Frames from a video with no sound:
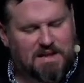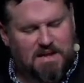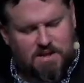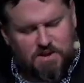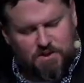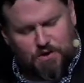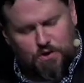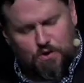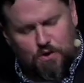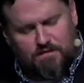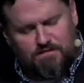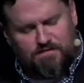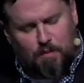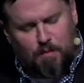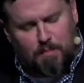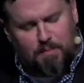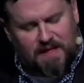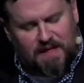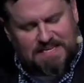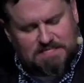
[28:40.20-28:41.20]
Can you do it from
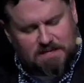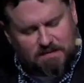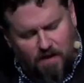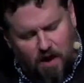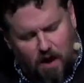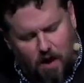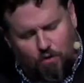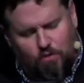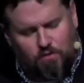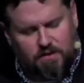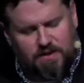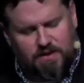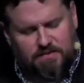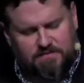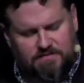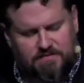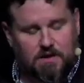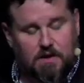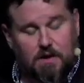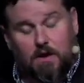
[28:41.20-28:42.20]
a place of
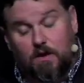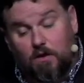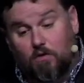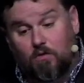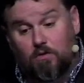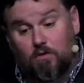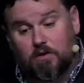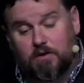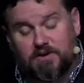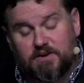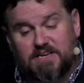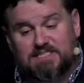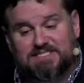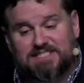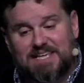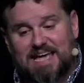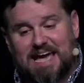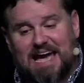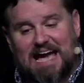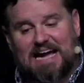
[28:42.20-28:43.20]
wholeness? Or does
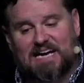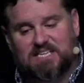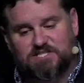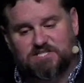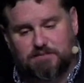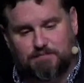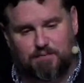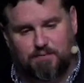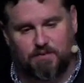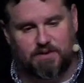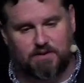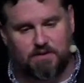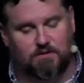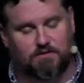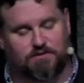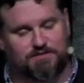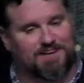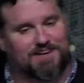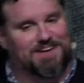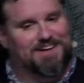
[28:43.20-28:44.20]
the action
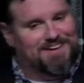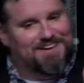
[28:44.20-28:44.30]
produce